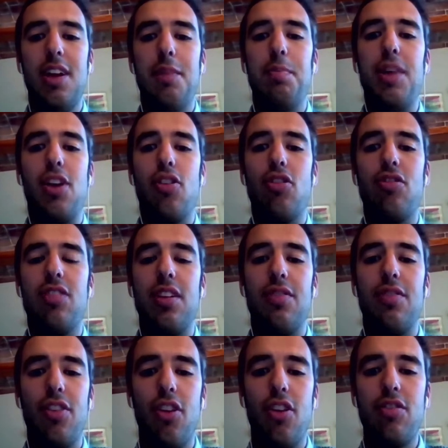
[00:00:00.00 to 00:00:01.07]
because if
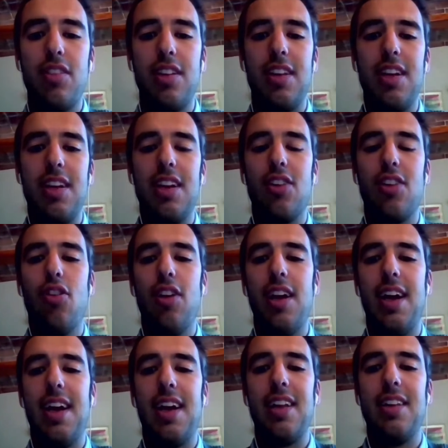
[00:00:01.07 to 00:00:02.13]
not, they are
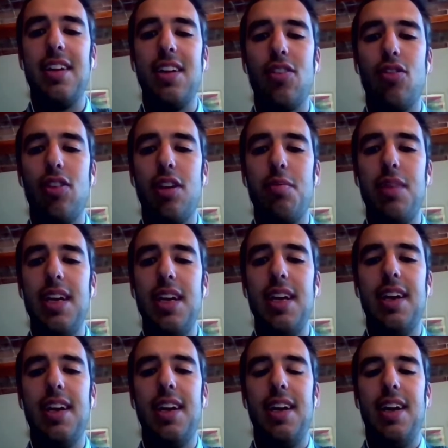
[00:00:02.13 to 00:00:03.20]
gonna be
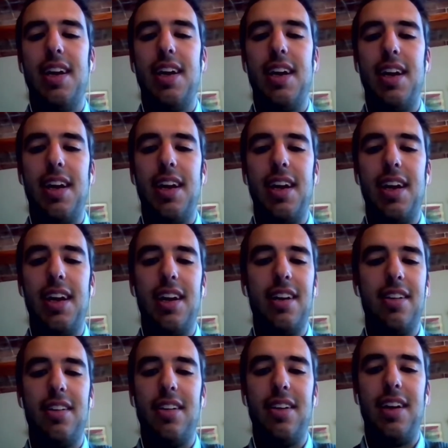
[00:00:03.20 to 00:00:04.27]

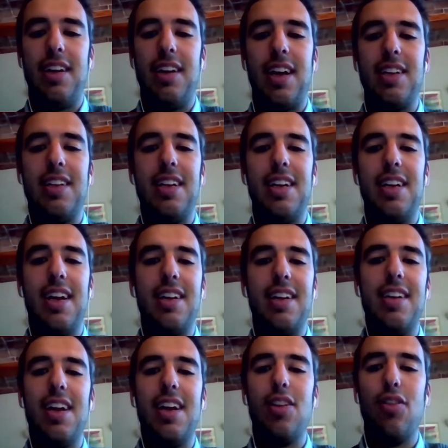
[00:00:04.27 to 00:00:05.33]
at the
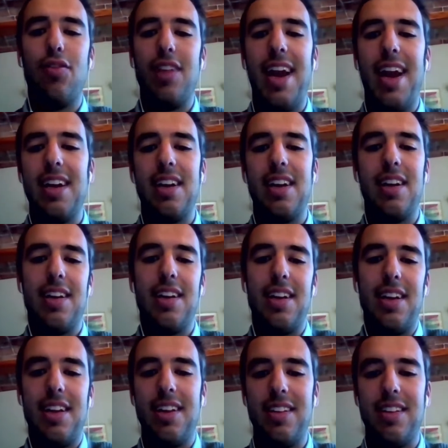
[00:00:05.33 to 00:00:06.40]
end of the line,
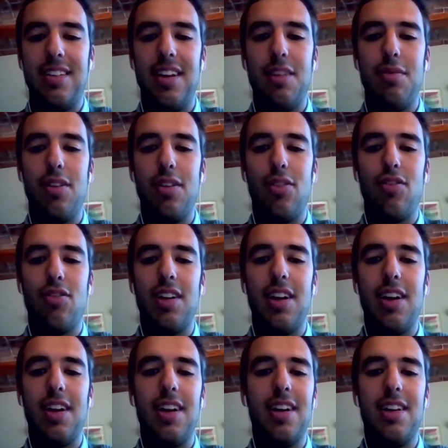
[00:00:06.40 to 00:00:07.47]
let's say, because
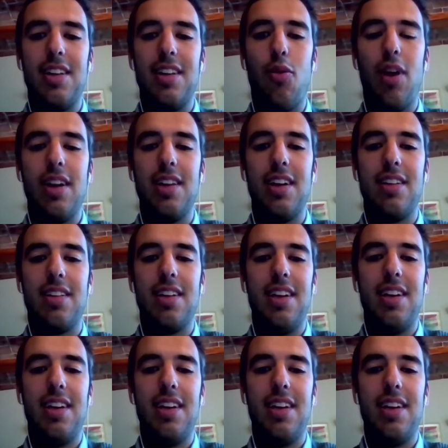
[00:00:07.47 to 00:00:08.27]
the one that